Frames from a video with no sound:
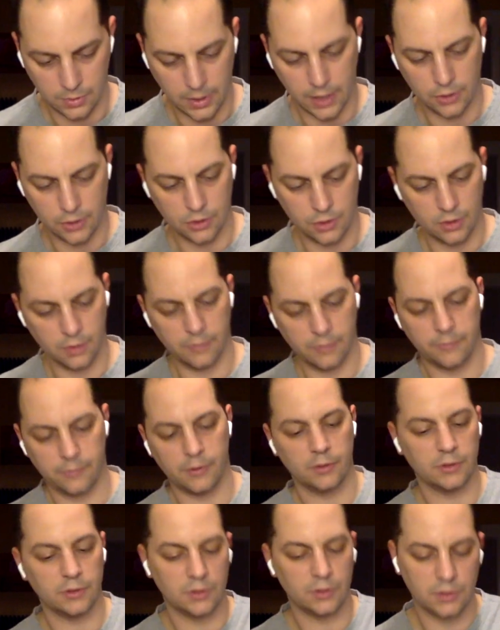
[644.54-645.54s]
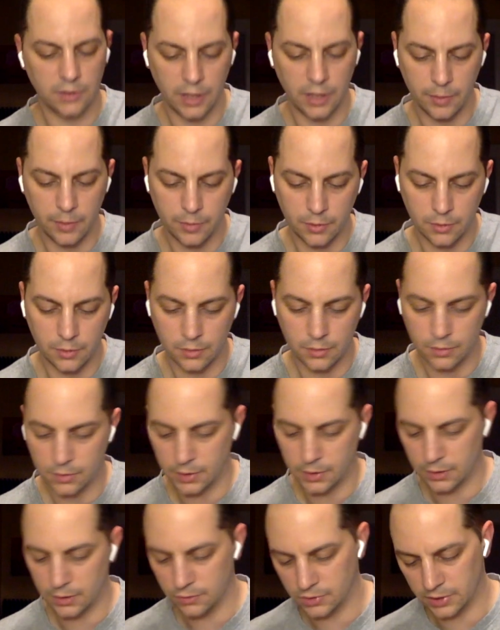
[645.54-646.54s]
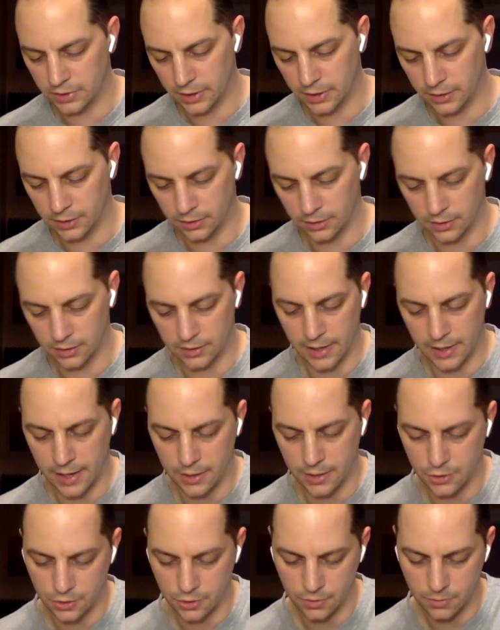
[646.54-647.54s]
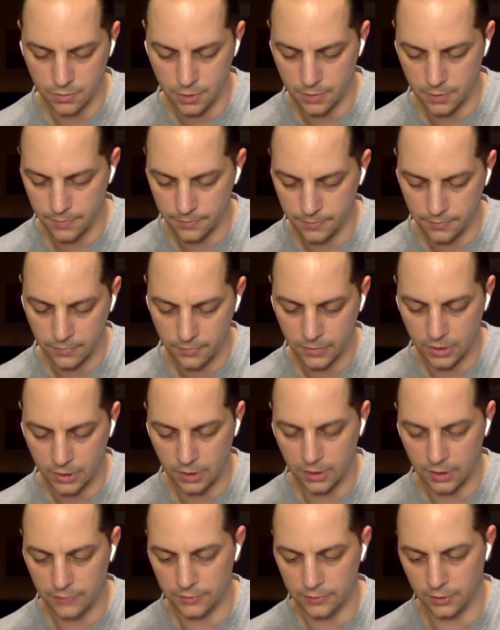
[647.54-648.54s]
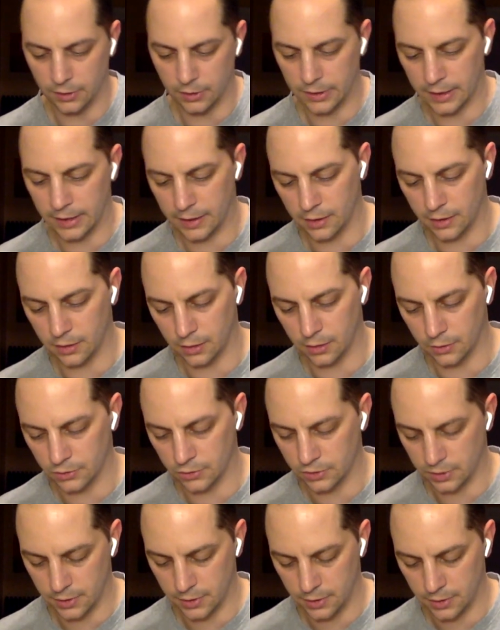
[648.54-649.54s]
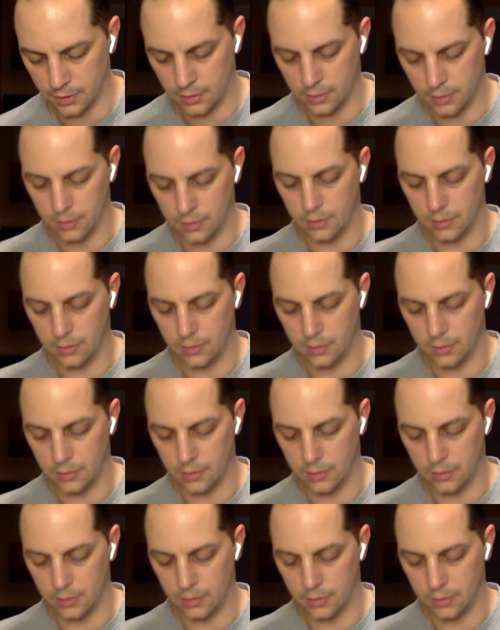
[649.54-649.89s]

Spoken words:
Attached at the front staple. I don't see anything detached, but I'll have to look at it closely.